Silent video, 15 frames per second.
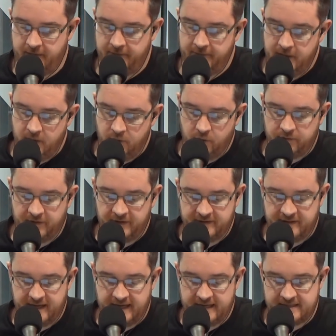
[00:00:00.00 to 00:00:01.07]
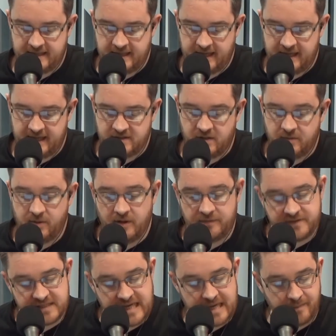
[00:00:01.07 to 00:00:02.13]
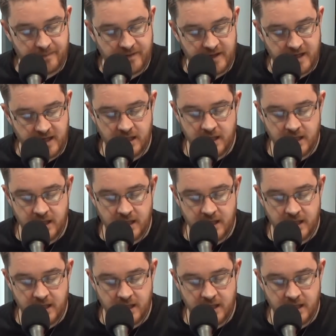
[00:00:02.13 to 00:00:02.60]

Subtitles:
he looked fantastic against him, and off the same thing.